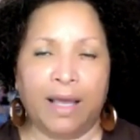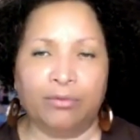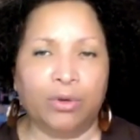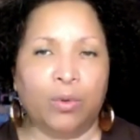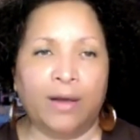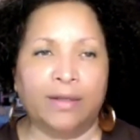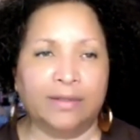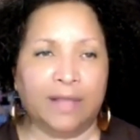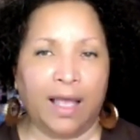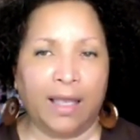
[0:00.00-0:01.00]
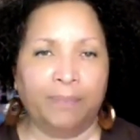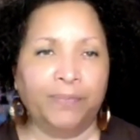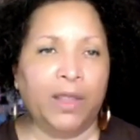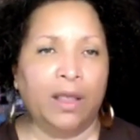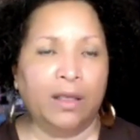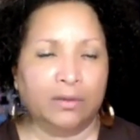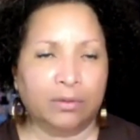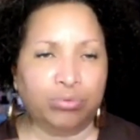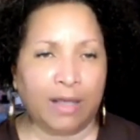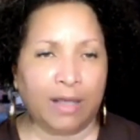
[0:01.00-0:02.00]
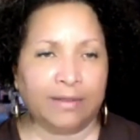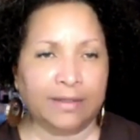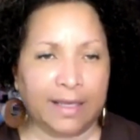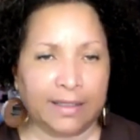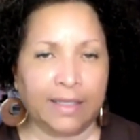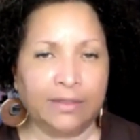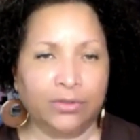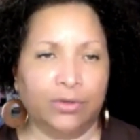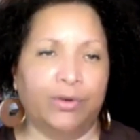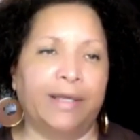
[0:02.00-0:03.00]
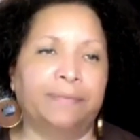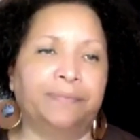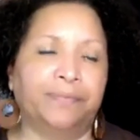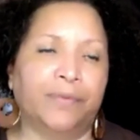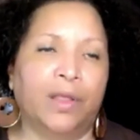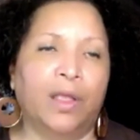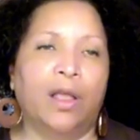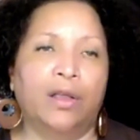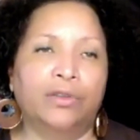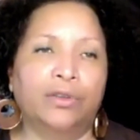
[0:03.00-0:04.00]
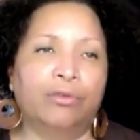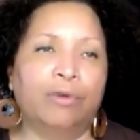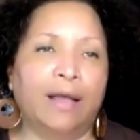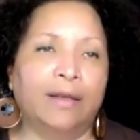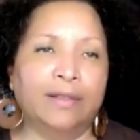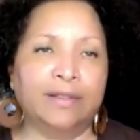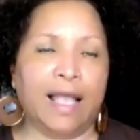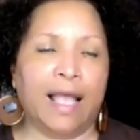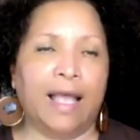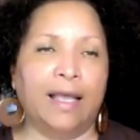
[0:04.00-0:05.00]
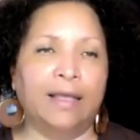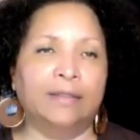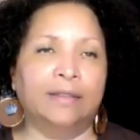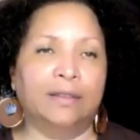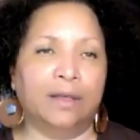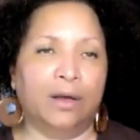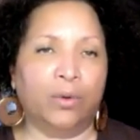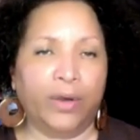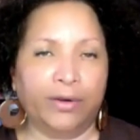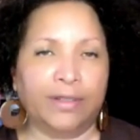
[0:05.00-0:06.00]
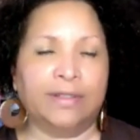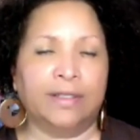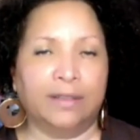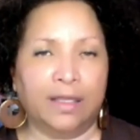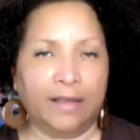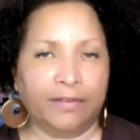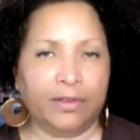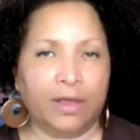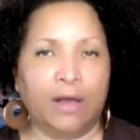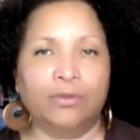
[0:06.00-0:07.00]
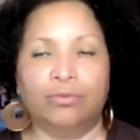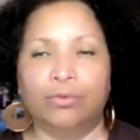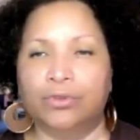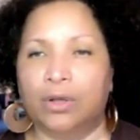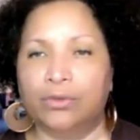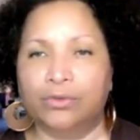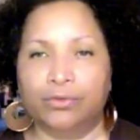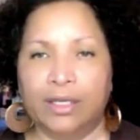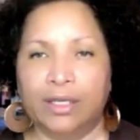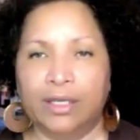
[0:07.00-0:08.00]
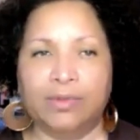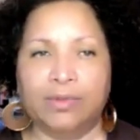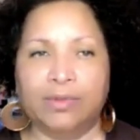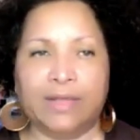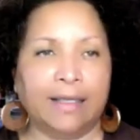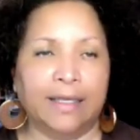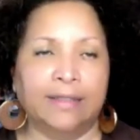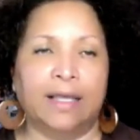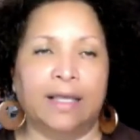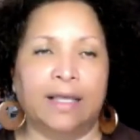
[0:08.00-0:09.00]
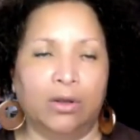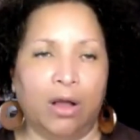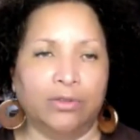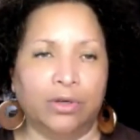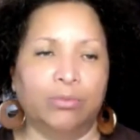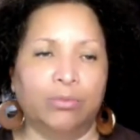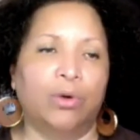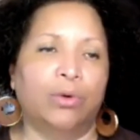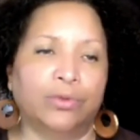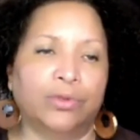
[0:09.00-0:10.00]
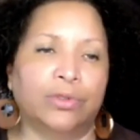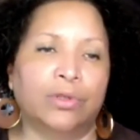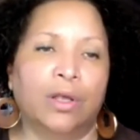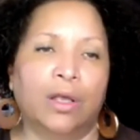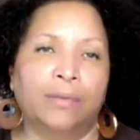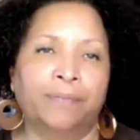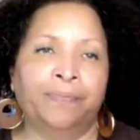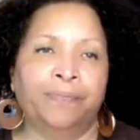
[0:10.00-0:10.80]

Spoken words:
that might require time to process and integrate. Uranus and Aquarius in the 11th house rules our dreams, accolades, and long-term goals.